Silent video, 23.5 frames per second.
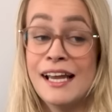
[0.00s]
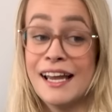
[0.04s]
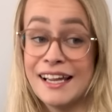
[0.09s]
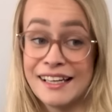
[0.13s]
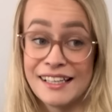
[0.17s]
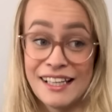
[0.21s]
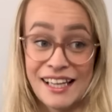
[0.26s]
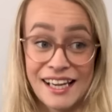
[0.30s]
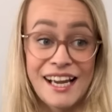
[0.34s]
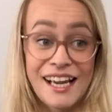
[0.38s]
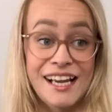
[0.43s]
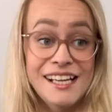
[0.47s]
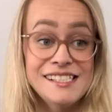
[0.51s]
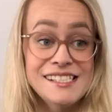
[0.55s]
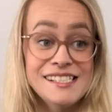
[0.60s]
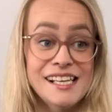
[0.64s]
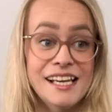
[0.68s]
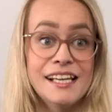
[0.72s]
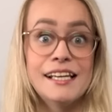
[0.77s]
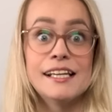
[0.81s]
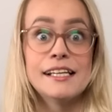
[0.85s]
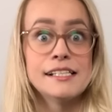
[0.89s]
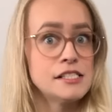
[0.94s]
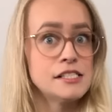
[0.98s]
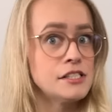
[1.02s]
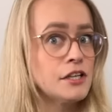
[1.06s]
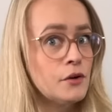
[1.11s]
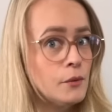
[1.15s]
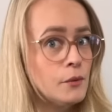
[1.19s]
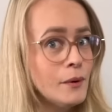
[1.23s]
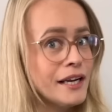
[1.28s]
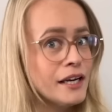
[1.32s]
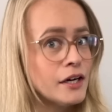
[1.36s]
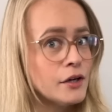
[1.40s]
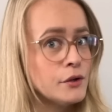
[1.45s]
And like I said, it's a
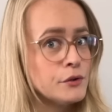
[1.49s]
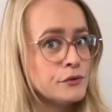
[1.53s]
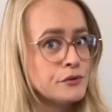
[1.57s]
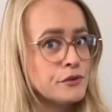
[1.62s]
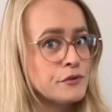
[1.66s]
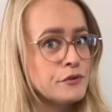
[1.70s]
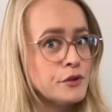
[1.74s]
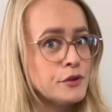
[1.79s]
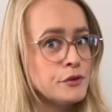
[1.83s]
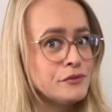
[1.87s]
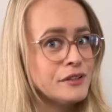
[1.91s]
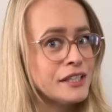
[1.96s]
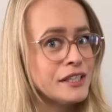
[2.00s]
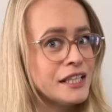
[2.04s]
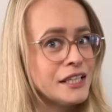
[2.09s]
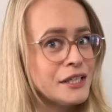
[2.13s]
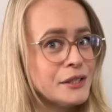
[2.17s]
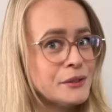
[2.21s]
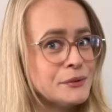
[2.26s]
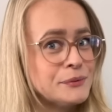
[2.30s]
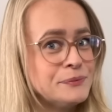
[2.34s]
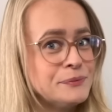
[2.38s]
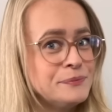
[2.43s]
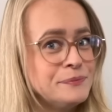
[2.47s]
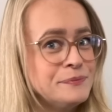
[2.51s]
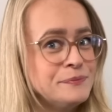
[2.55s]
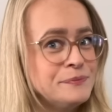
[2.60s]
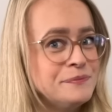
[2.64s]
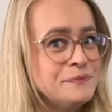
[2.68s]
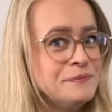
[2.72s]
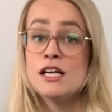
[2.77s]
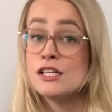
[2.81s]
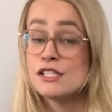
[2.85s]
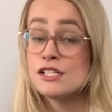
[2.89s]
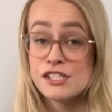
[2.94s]
quick overview video.
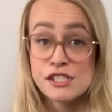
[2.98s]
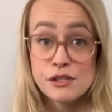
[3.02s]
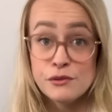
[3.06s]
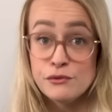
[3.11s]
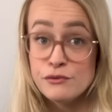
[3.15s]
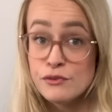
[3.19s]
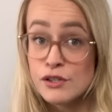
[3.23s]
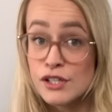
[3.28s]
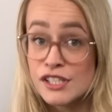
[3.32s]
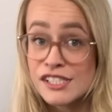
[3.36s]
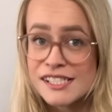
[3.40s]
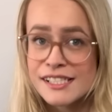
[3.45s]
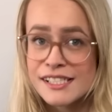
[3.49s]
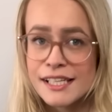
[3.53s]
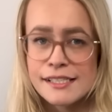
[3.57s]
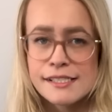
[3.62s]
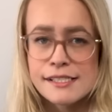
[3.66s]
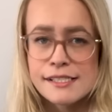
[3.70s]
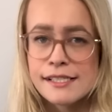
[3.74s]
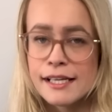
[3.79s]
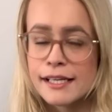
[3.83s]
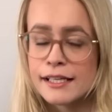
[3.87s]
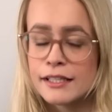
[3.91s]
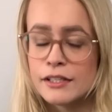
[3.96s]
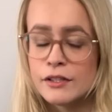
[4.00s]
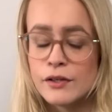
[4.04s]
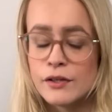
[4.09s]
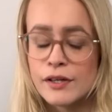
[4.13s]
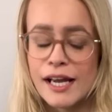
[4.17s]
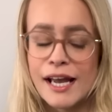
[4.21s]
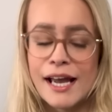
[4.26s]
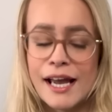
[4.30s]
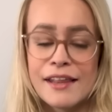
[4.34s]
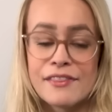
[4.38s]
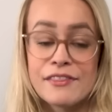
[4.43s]
So first, let's take a
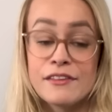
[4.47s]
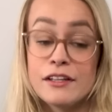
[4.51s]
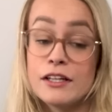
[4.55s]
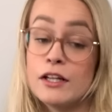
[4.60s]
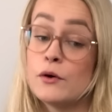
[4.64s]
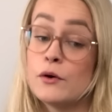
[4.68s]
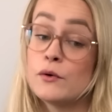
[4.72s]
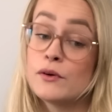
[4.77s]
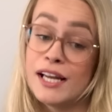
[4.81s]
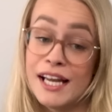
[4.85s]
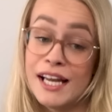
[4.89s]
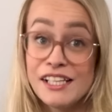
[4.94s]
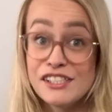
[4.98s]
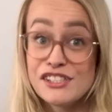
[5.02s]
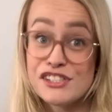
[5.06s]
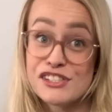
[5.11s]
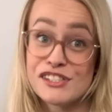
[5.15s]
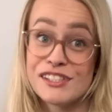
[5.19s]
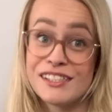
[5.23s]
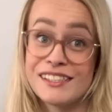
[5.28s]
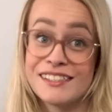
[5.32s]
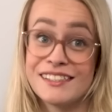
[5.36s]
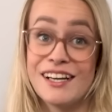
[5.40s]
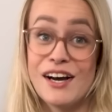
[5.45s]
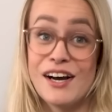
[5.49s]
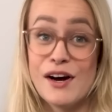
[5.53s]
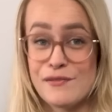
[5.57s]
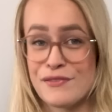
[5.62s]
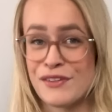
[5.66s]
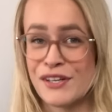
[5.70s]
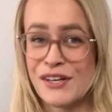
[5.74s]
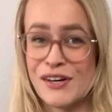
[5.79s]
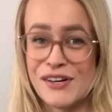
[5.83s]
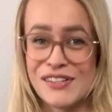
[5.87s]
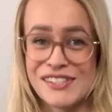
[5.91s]
look at the location
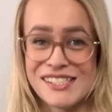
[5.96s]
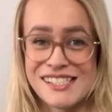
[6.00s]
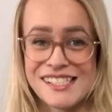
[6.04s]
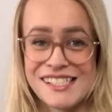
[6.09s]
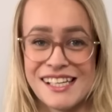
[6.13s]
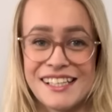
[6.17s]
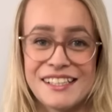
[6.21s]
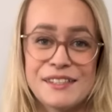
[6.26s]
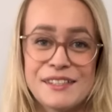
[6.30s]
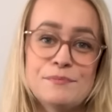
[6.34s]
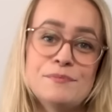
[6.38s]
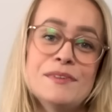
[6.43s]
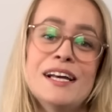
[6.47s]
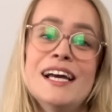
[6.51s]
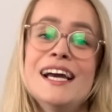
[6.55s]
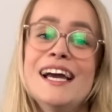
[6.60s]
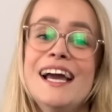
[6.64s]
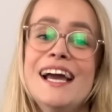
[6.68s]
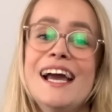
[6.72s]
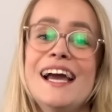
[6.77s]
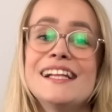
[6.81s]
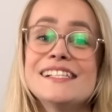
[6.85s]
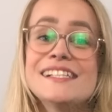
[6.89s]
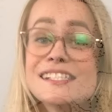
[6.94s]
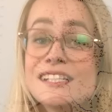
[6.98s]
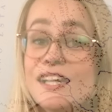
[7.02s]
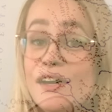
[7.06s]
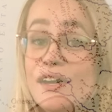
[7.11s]
of the Gault site. It's